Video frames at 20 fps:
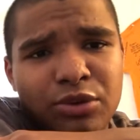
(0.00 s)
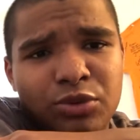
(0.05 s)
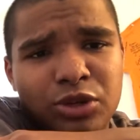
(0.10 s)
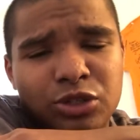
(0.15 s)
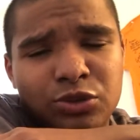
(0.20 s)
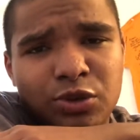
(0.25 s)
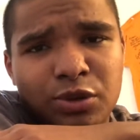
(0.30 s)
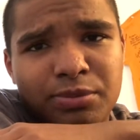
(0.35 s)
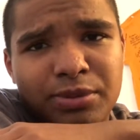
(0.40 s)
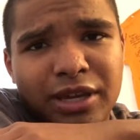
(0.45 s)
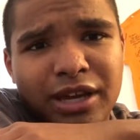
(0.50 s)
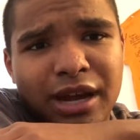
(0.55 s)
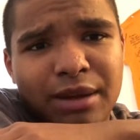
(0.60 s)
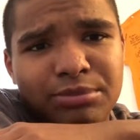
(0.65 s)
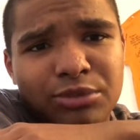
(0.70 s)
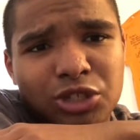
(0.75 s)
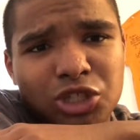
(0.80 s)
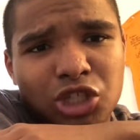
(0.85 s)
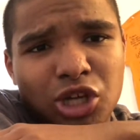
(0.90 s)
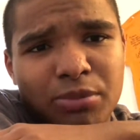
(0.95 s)
which would
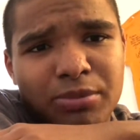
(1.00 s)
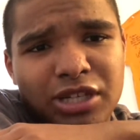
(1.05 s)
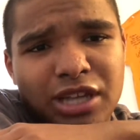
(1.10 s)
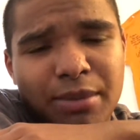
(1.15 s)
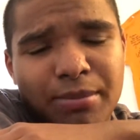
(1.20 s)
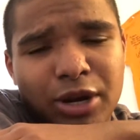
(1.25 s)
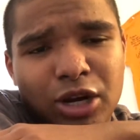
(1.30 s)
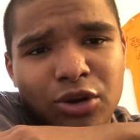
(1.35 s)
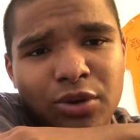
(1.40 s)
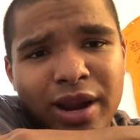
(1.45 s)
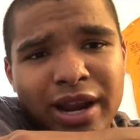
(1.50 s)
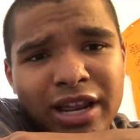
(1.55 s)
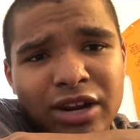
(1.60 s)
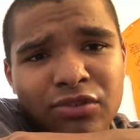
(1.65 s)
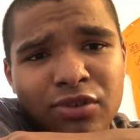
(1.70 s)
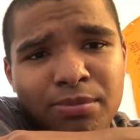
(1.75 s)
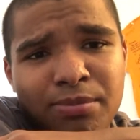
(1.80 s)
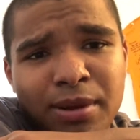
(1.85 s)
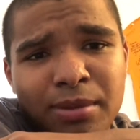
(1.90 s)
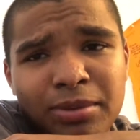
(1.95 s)
become the German
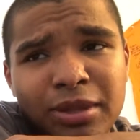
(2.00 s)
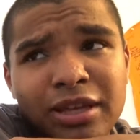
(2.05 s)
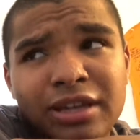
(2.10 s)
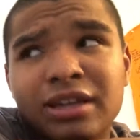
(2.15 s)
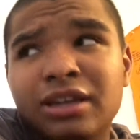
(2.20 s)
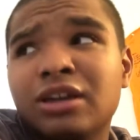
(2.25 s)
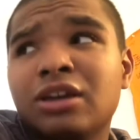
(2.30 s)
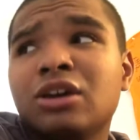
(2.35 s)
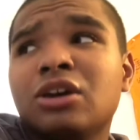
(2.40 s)
Democratic Republic,